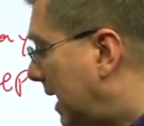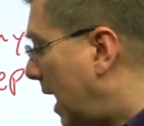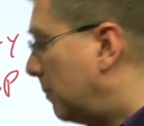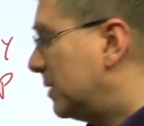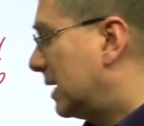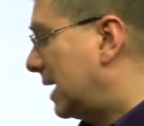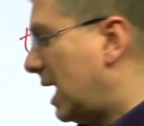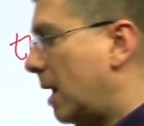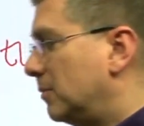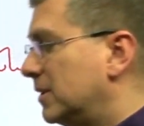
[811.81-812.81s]
kept,
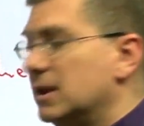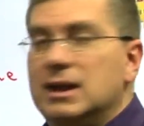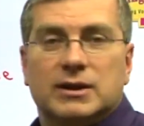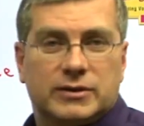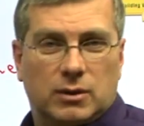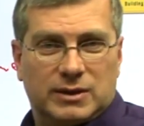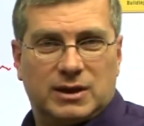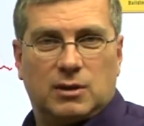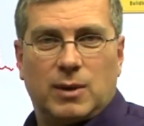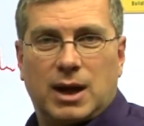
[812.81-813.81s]
kept. So it's
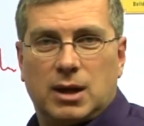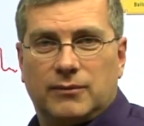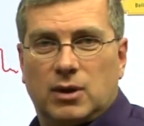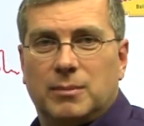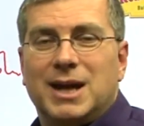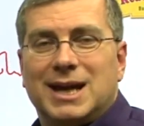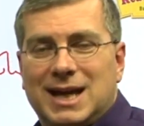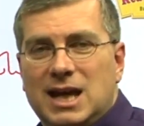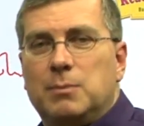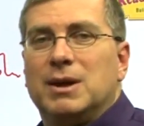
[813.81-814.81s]
an irregular verb.
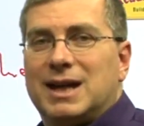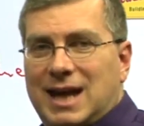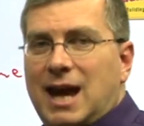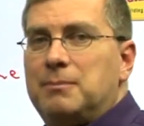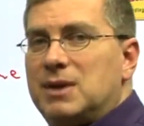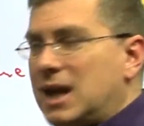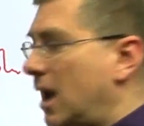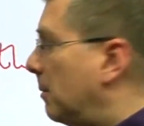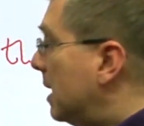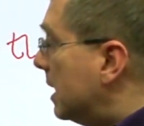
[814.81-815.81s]
Keep, kept,
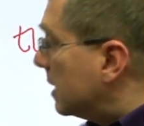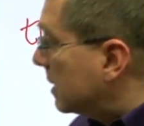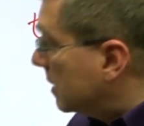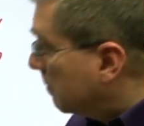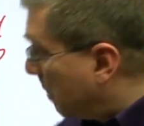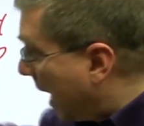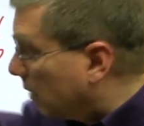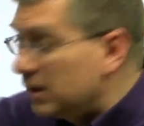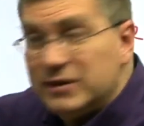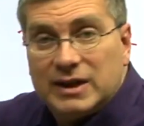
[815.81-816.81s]
kept.
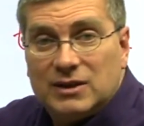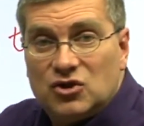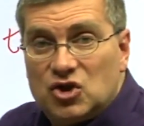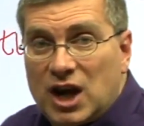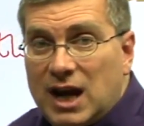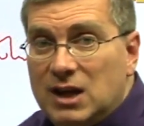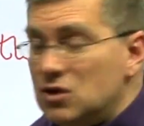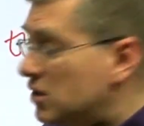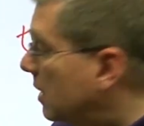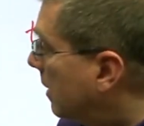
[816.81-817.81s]
Paris has
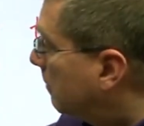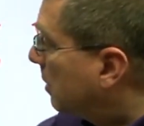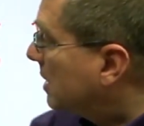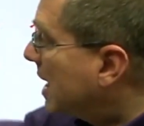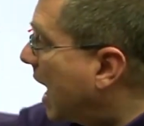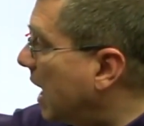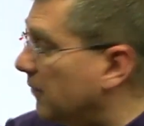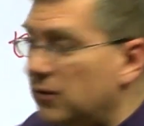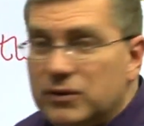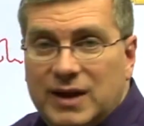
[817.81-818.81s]
changed, but the
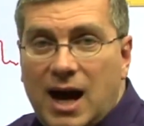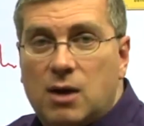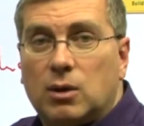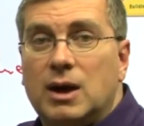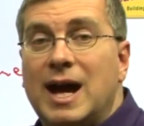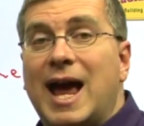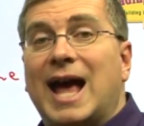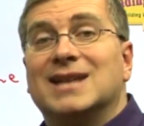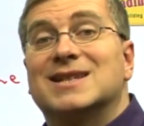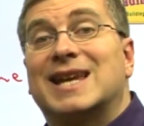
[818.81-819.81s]
Eiffel Tower
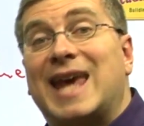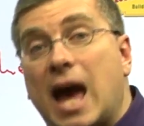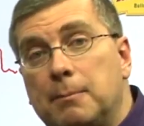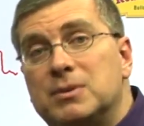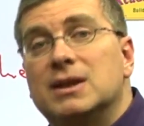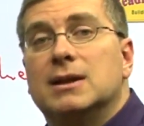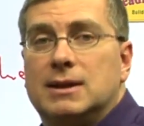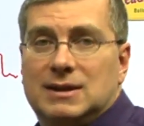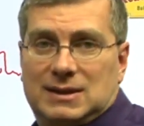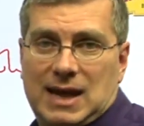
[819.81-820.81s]
has kept
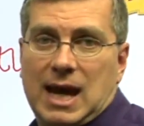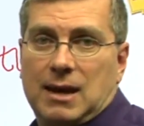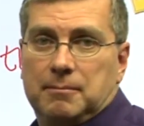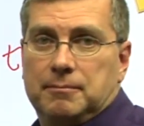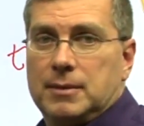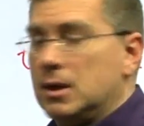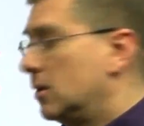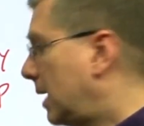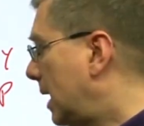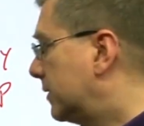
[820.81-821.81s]
the same.
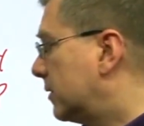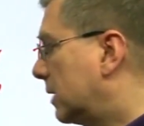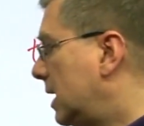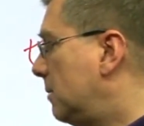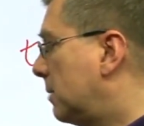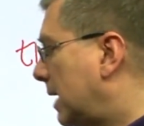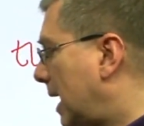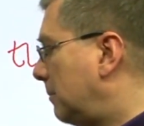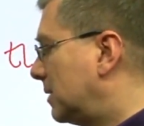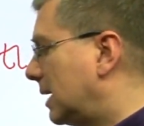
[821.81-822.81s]
Okay, so keep,
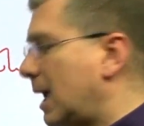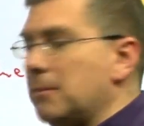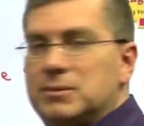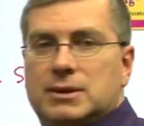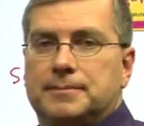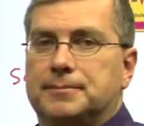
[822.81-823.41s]
kept, kept.